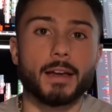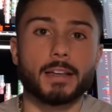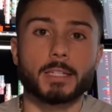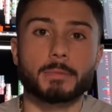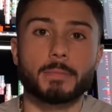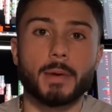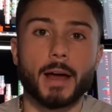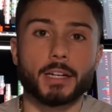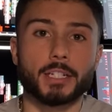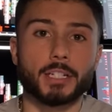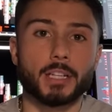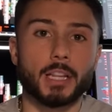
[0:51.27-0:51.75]

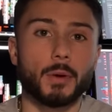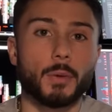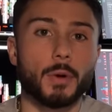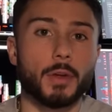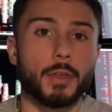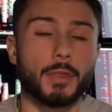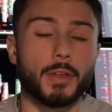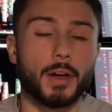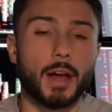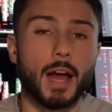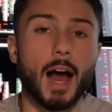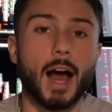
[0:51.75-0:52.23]
especially
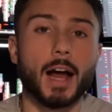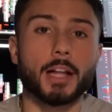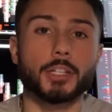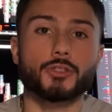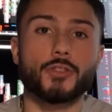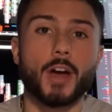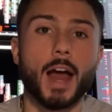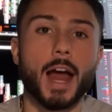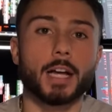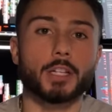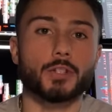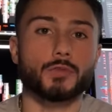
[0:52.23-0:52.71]
with the
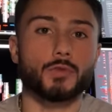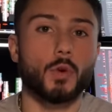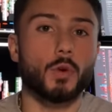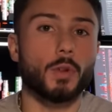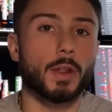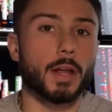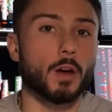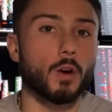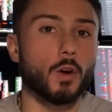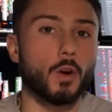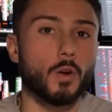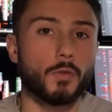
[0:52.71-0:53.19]
contracts
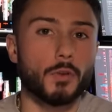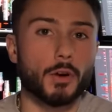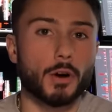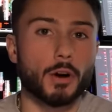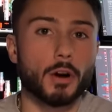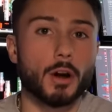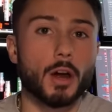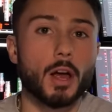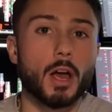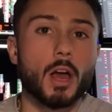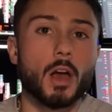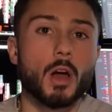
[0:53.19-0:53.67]
rolling
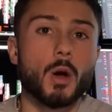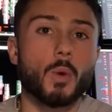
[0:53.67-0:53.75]
over.